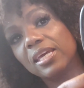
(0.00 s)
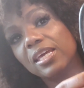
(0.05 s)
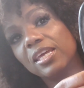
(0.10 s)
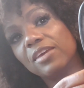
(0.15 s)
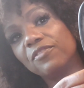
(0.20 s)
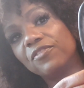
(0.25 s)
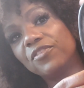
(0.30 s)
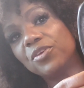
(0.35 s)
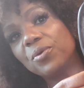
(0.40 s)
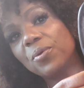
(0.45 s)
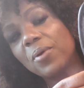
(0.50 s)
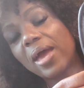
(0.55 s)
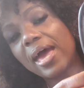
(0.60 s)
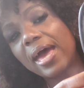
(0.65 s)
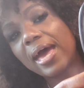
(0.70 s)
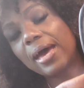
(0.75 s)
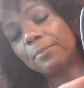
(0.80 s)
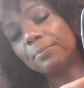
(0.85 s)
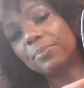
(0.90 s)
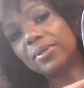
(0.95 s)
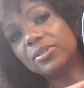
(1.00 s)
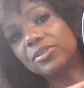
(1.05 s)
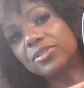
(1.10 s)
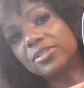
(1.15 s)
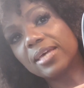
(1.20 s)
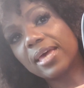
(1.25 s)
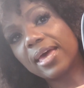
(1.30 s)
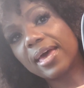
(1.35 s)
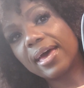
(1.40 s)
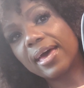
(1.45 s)
If you happen
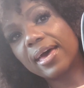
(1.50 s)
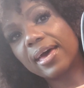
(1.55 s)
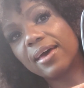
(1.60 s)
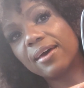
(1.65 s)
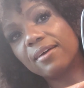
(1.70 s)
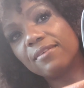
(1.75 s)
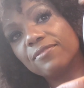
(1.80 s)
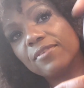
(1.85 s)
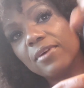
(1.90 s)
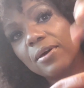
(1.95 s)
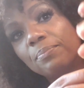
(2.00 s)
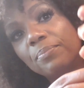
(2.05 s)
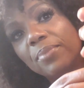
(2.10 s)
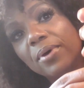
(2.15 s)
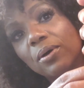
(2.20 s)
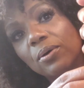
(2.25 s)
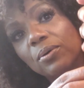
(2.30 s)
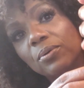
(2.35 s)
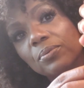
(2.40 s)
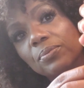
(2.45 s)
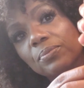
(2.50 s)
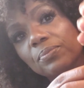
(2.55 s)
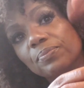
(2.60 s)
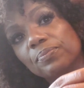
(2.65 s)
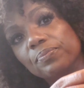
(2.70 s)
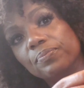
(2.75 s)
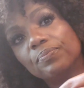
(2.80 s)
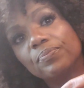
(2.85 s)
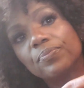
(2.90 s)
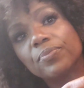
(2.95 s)
to have a belt
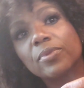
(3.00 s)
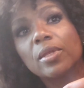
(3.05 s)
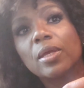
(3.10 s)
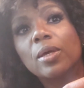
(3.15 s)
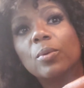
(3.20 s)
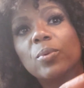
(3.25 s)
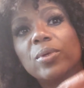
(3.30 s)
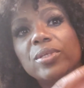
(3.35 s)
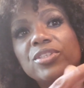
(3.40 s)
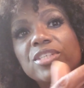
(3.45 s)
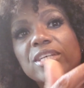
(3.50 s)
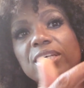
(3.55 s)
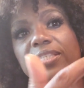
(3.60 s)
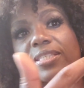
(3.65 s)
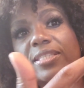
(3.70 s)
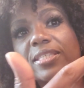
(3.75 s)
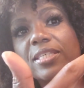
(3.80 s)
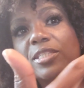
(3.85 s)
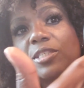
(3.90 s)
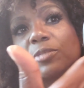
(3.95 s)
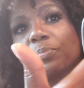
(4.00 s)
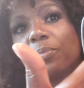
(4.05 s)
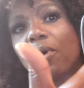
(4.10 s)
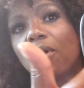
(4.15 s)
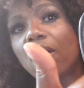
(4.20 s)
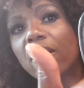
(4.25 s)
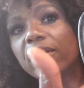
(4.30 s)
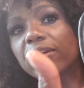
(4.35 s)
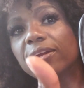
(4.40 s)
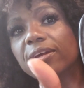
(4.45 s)
with just this
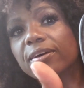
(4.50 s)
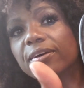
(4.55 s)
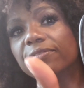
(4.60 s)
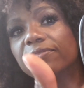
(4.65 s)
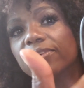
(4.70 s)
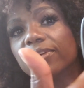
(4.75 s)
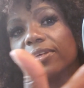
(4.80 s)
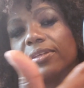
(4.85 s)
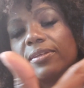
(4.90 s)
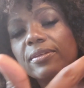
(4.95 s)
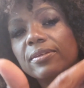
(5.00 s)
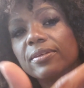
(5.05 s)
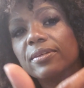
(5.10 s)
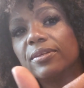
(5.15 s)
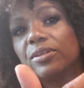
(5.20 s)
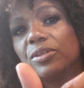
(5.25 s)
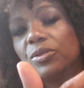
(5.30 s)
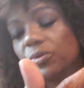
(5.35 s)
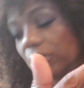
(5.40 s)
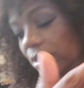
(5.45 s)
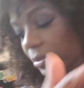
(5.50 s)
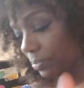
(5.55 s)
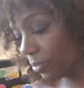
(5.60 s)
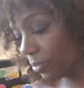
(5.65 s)
part of it, you could